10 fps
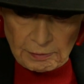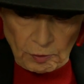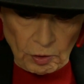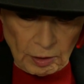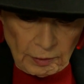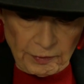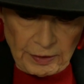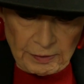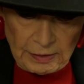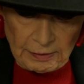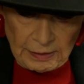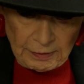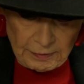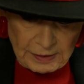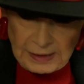all of the
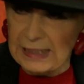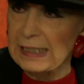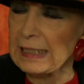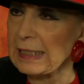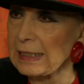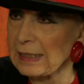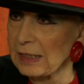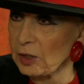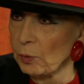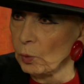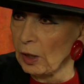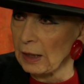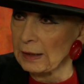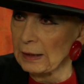CDs that you want.